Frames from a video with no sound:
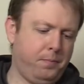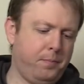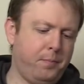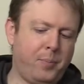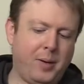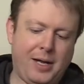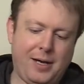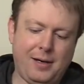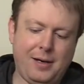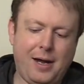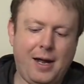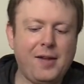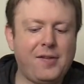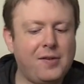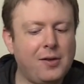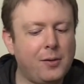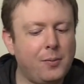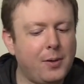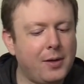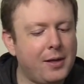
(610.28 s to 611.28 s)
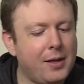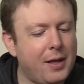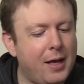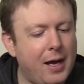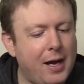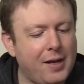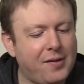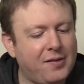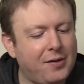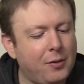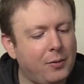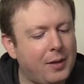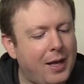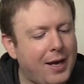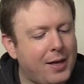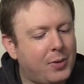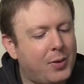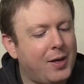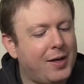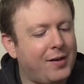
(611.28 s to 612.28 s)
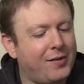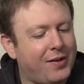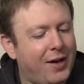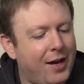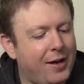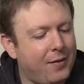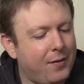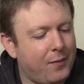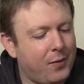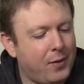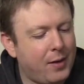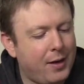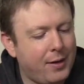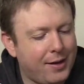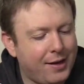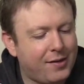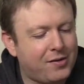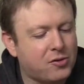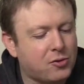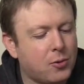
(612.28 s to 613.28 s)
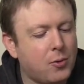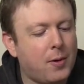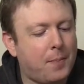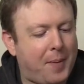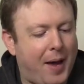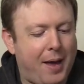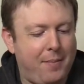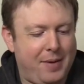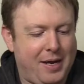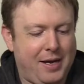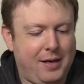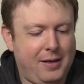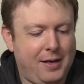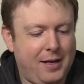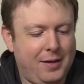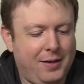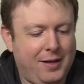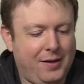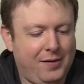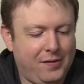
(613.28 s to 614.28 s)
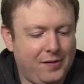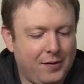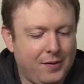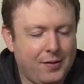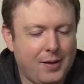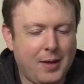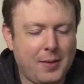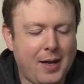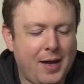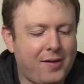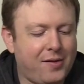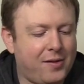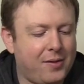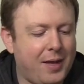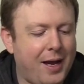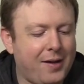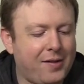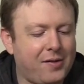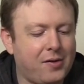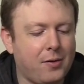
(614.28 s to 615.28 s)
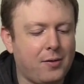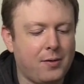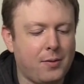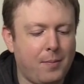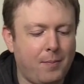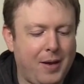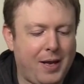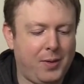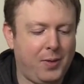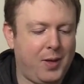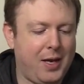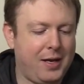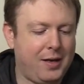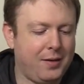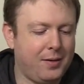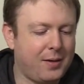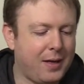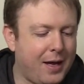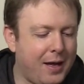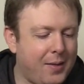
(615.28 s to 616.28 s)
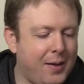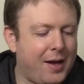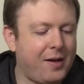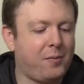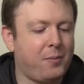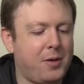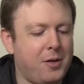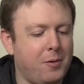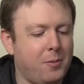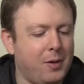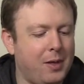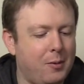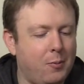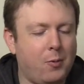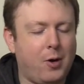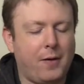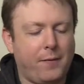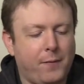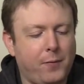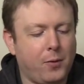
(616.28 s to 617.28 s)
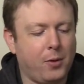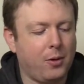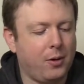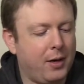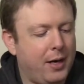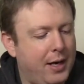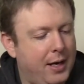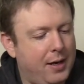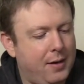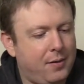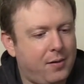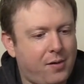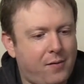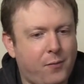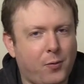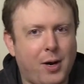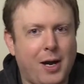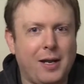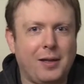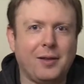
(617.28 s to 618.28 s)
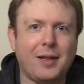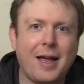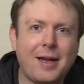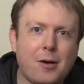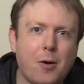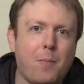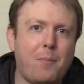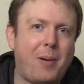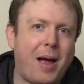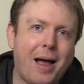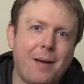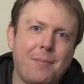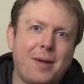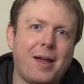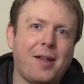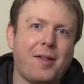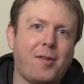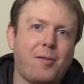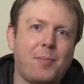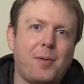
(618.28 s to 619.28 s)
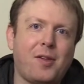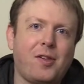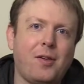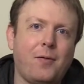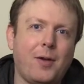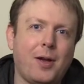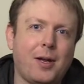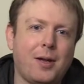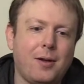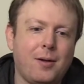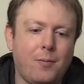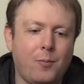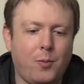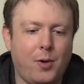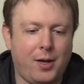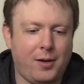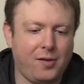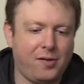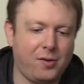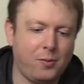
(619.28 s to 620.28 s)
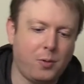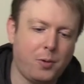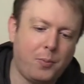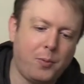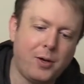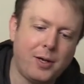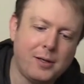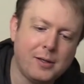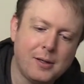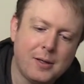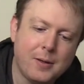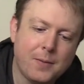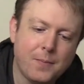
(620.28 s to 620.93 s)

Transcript: But I still like the design. It's true to Batman, at least, and that's sort of the main thing. That's what you really want for a Lego Batman specific one. So we'll put